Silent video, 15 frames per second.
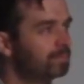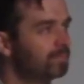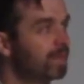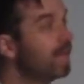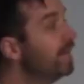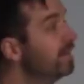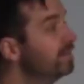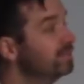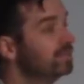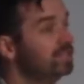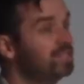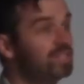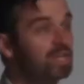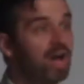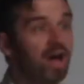He is
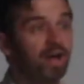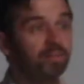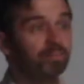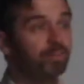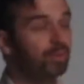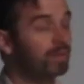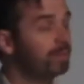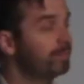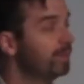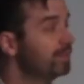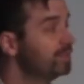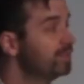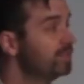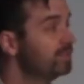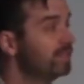not pulling
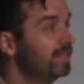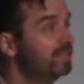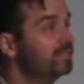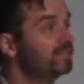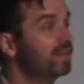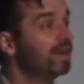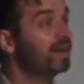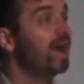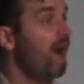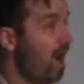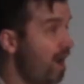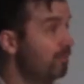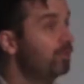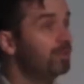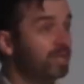punches. He is saying,
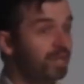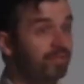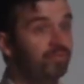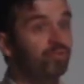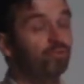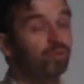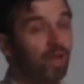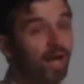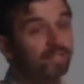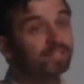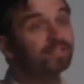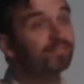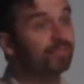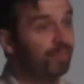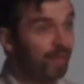I will give you lots
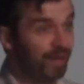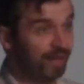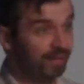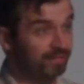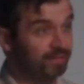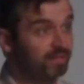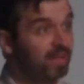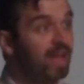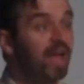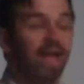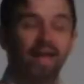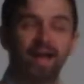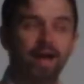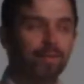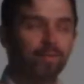of things,
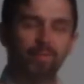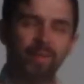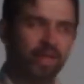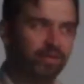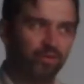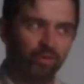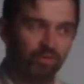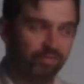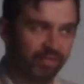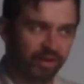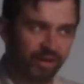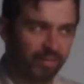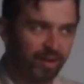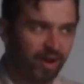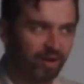and I will make you a
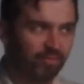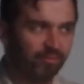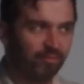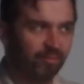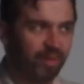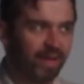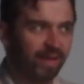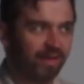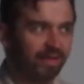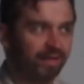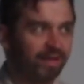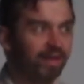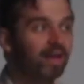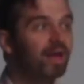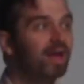very powerful man.
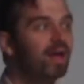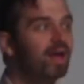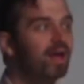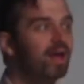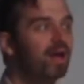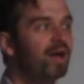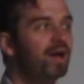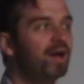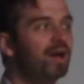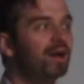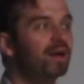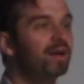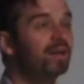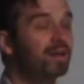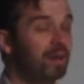
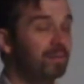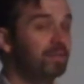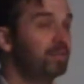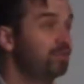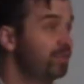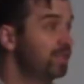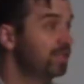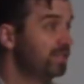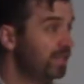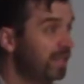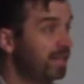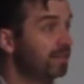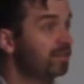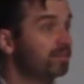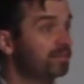Come and do this
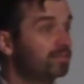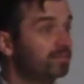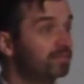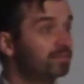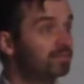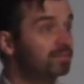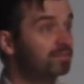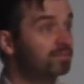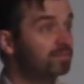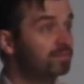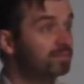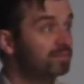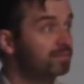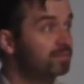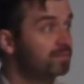thing.
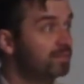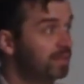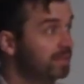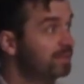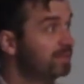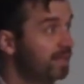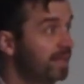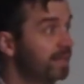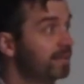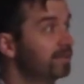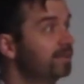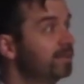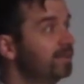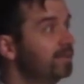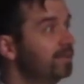This thing.
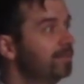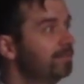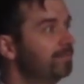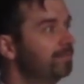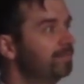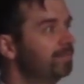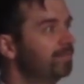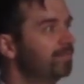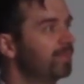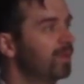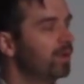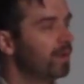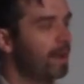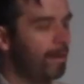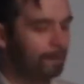
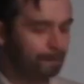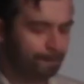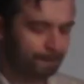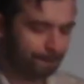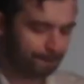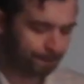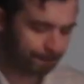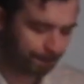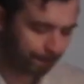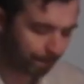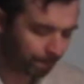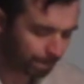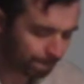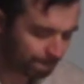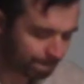Okay?
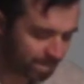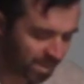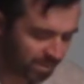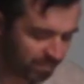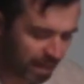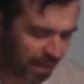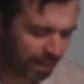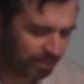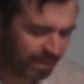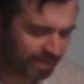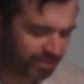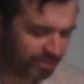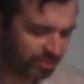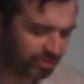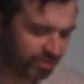Balaam
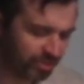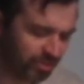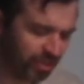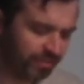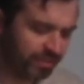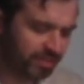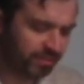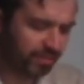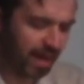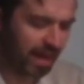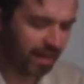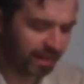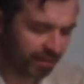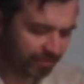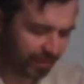answers the servants of
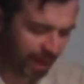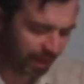Balak, If